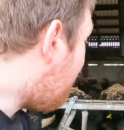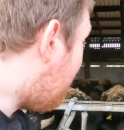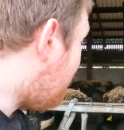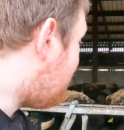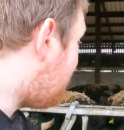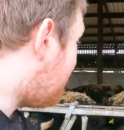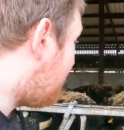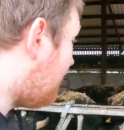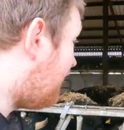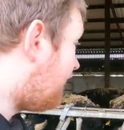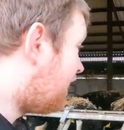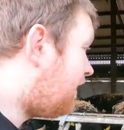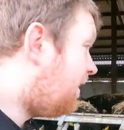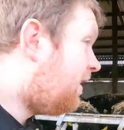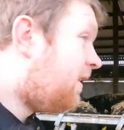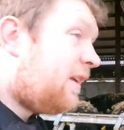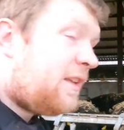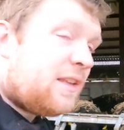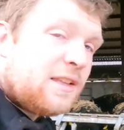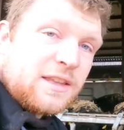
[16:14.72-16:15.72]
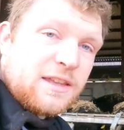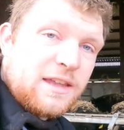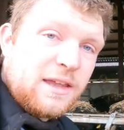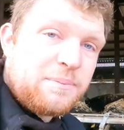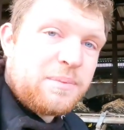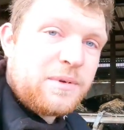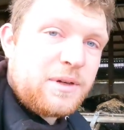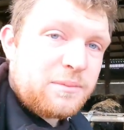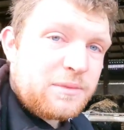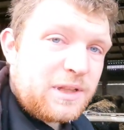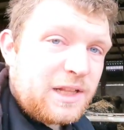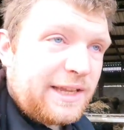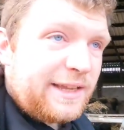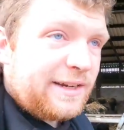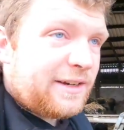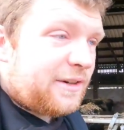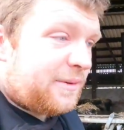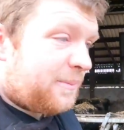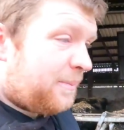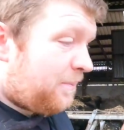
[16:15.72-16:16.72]
bed the cattle, keeping them
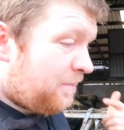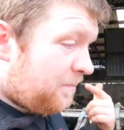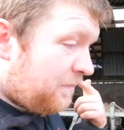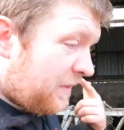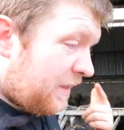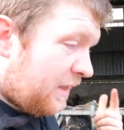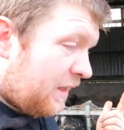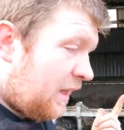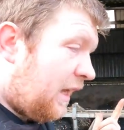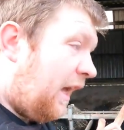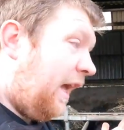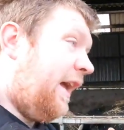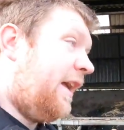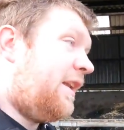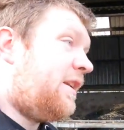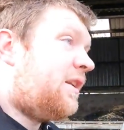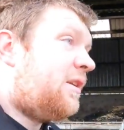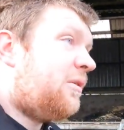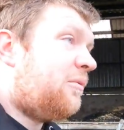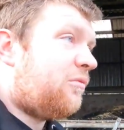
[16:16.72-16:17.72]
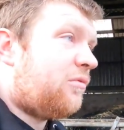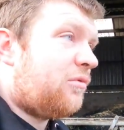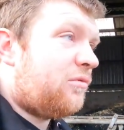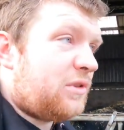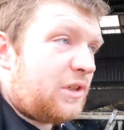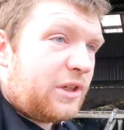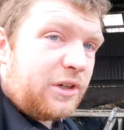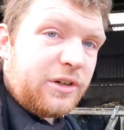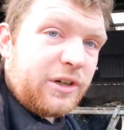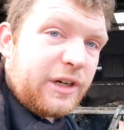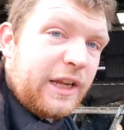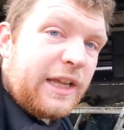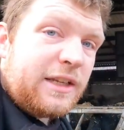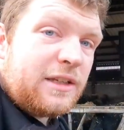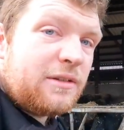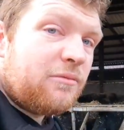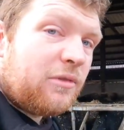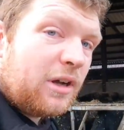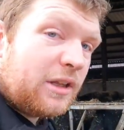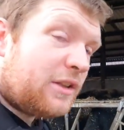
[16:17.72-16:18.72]
cleaner, and they're
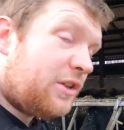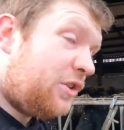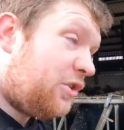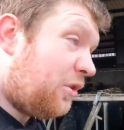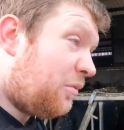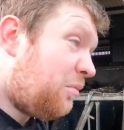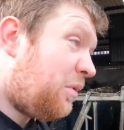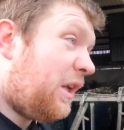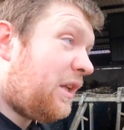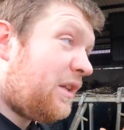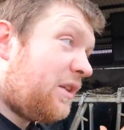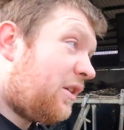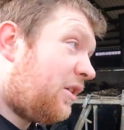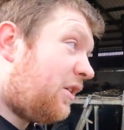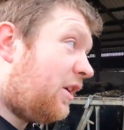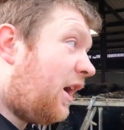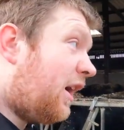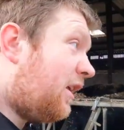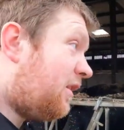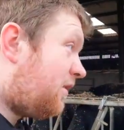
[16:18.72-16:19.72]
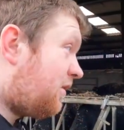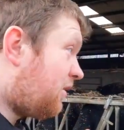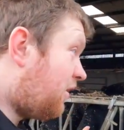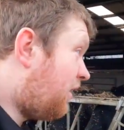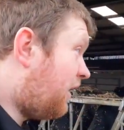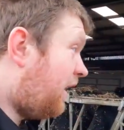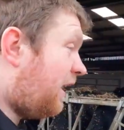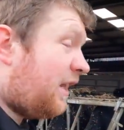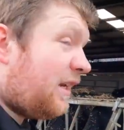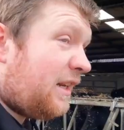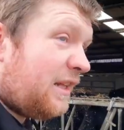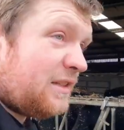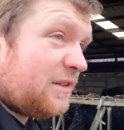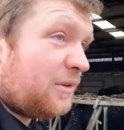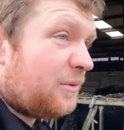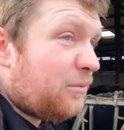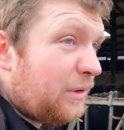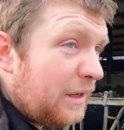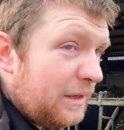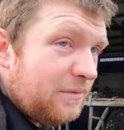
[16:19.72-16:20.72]
eating what they should be eating or not. So it is
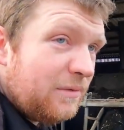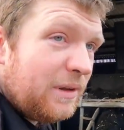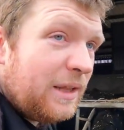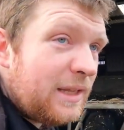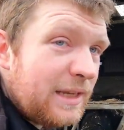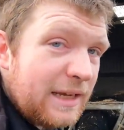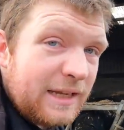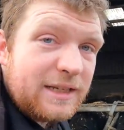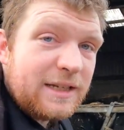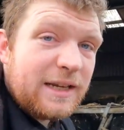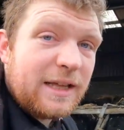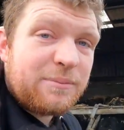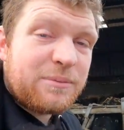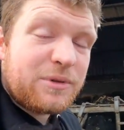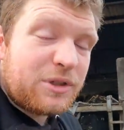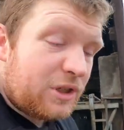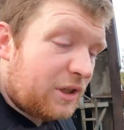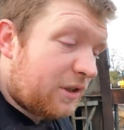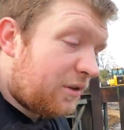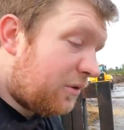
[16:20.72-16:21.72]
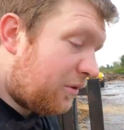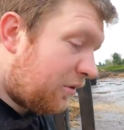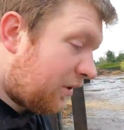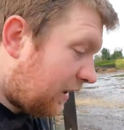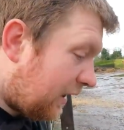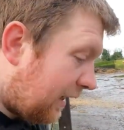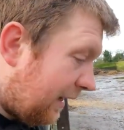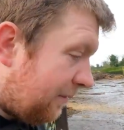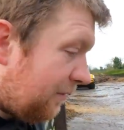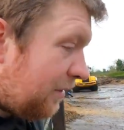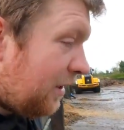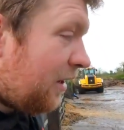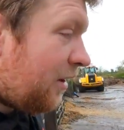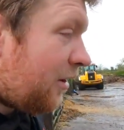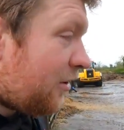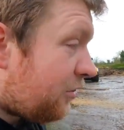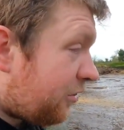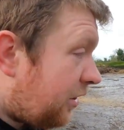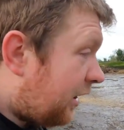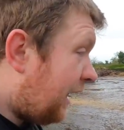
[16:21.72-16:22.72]
a win-win getting that machine going again.
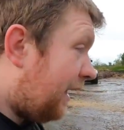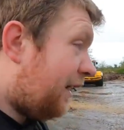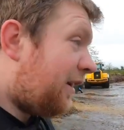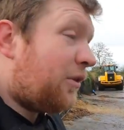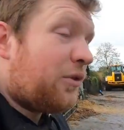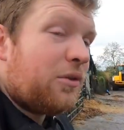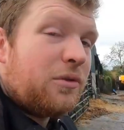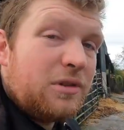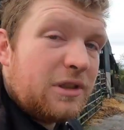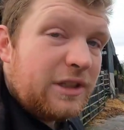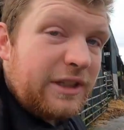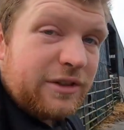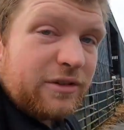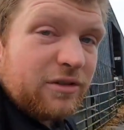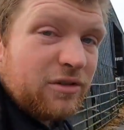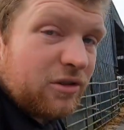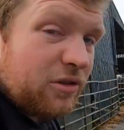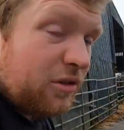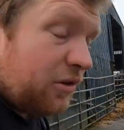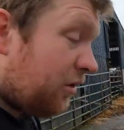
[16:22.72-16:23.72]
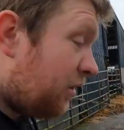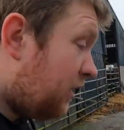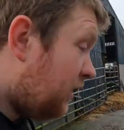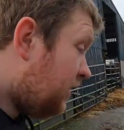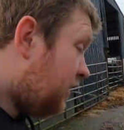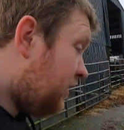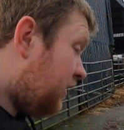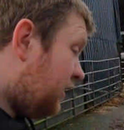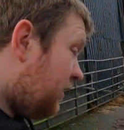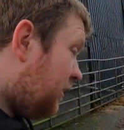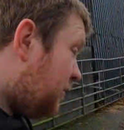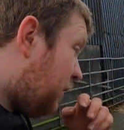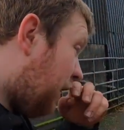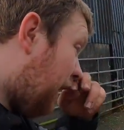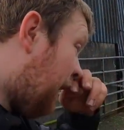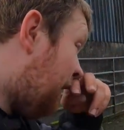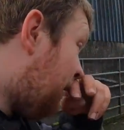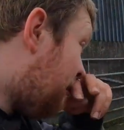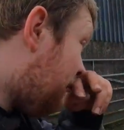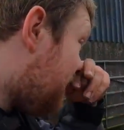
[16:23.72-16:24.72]
Should have had it going years ago. But
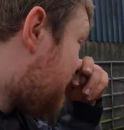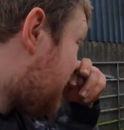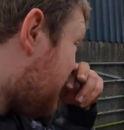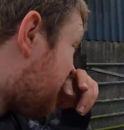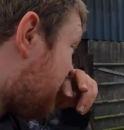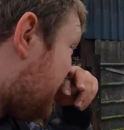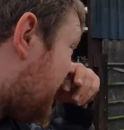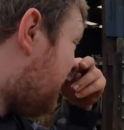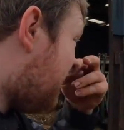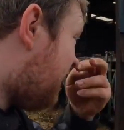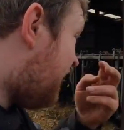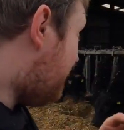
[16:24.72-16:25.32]
anyways, that's neither